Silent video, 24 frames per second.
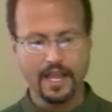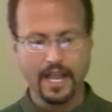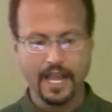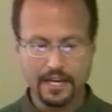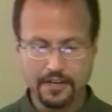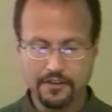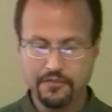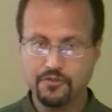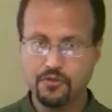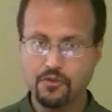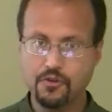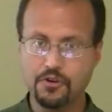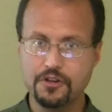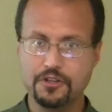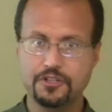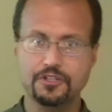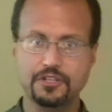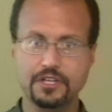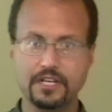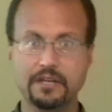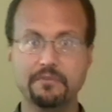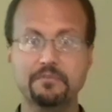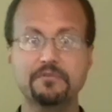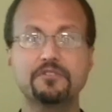And of course,
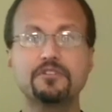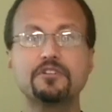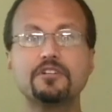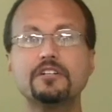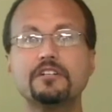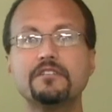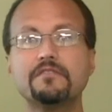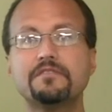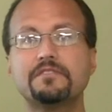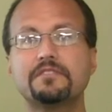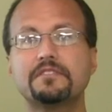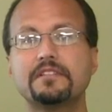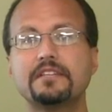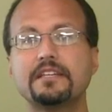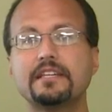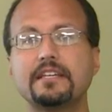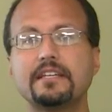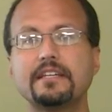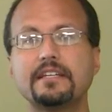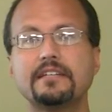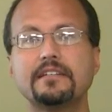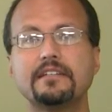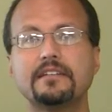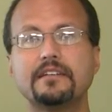she observes
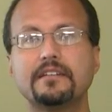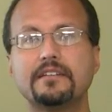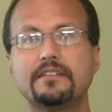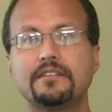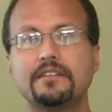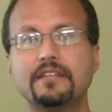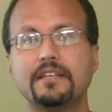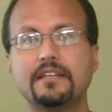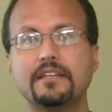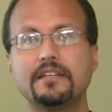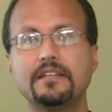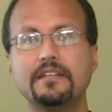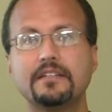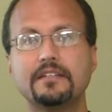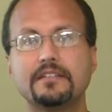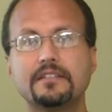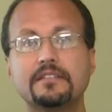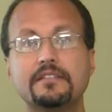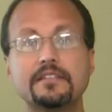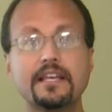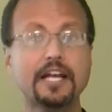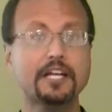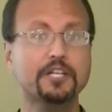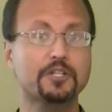the
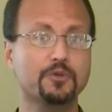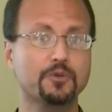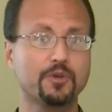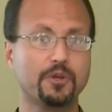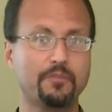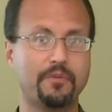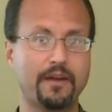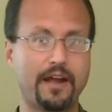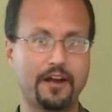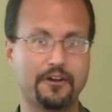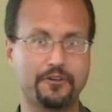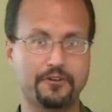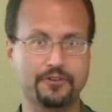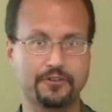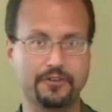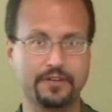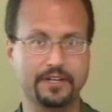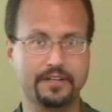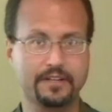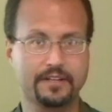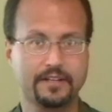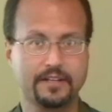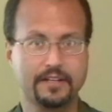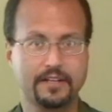sexual
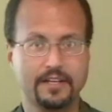boundary.